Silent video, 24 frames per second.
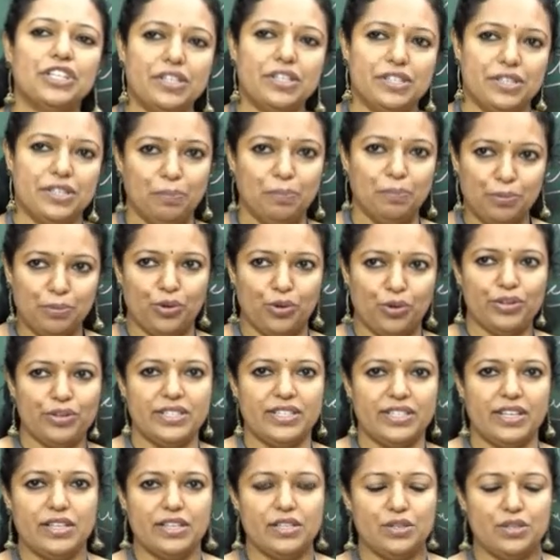is a
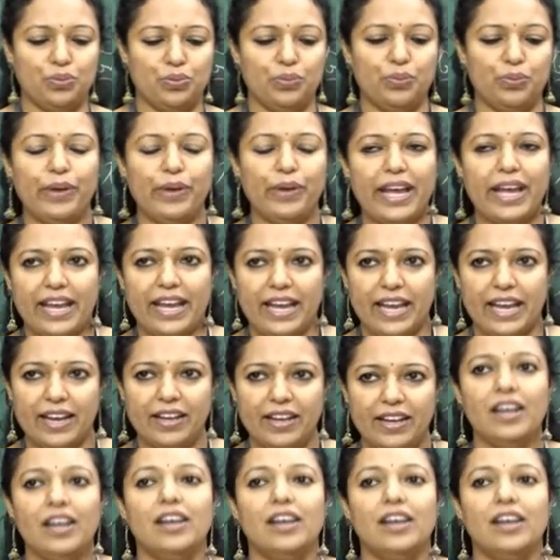process where